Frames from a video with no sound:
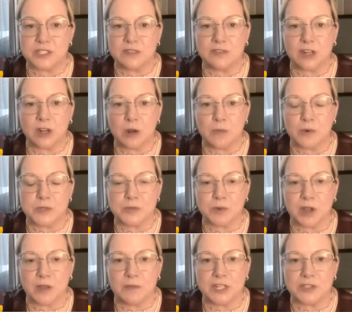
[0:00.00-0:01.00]
Stephen Harper was
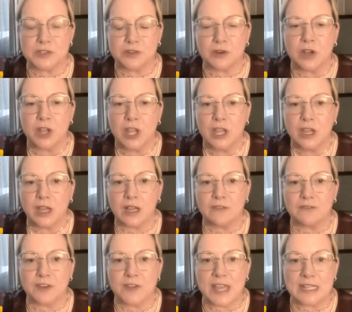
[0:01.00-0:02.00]
prime minister
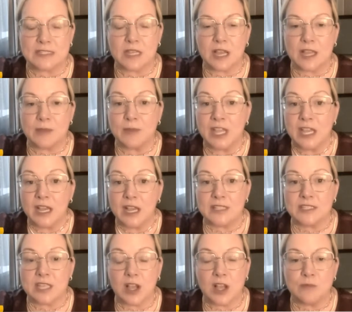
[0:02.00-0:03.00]
uh, for that time,
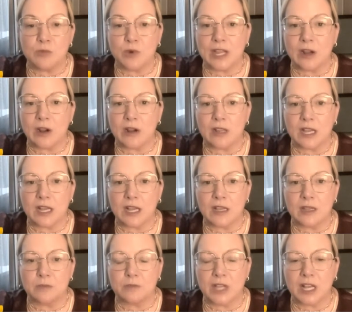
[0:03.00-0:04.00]
a time where
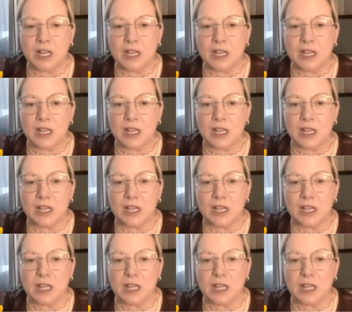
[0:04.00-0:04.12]
uh,